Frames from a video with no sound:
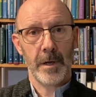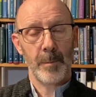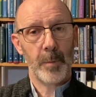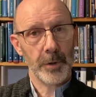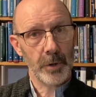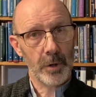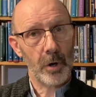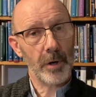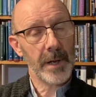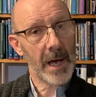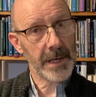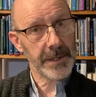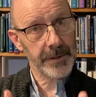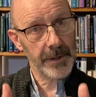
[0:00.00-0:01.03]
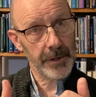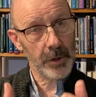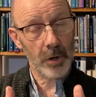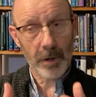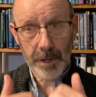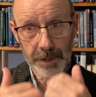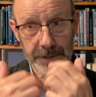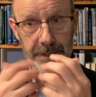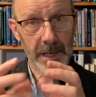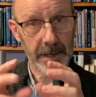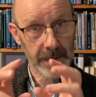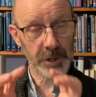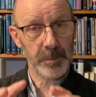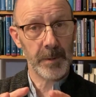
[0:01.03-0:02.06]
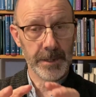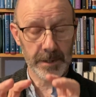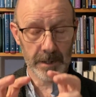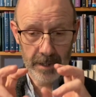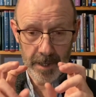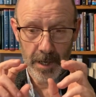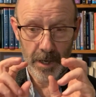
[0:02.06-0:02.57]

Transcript: But God hasn't, God has said explicitly,